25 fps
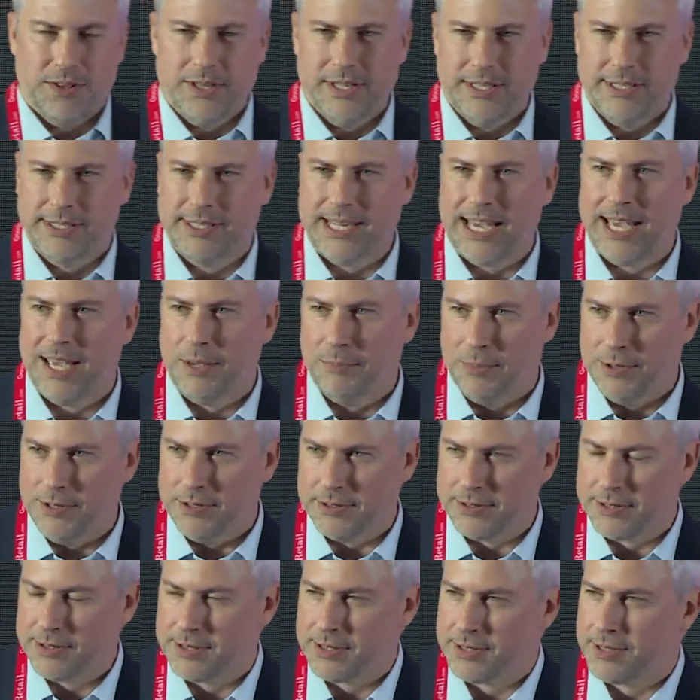
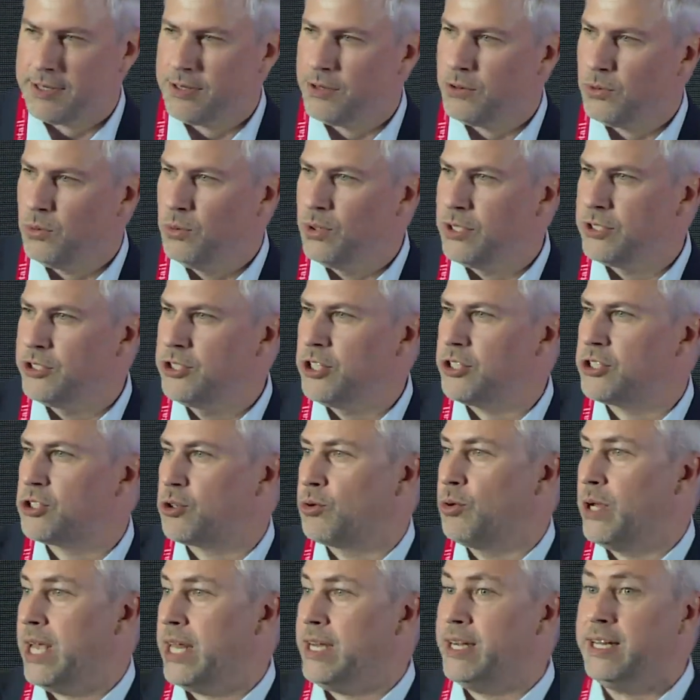tables. We'll just
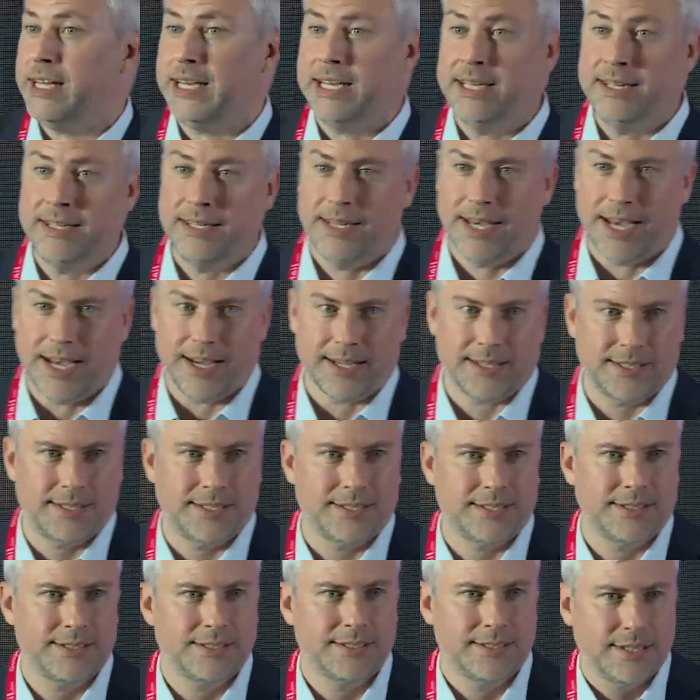create an
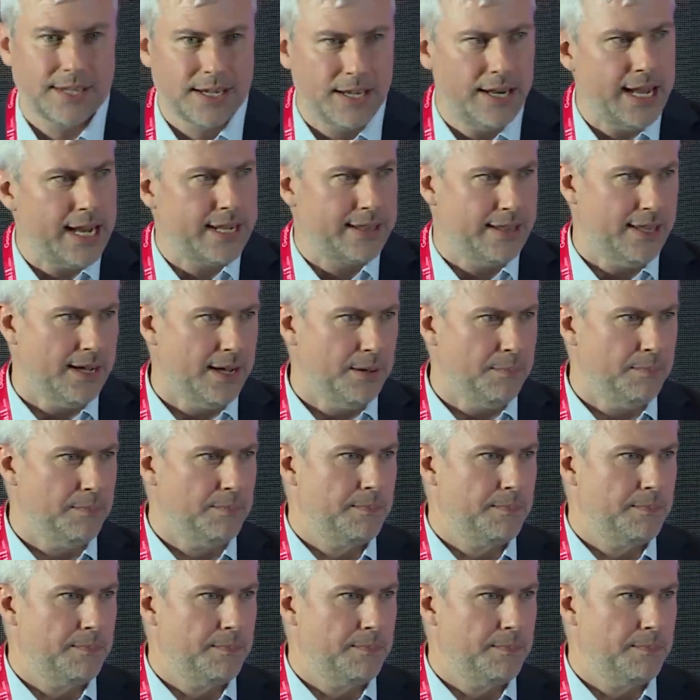index to connect them.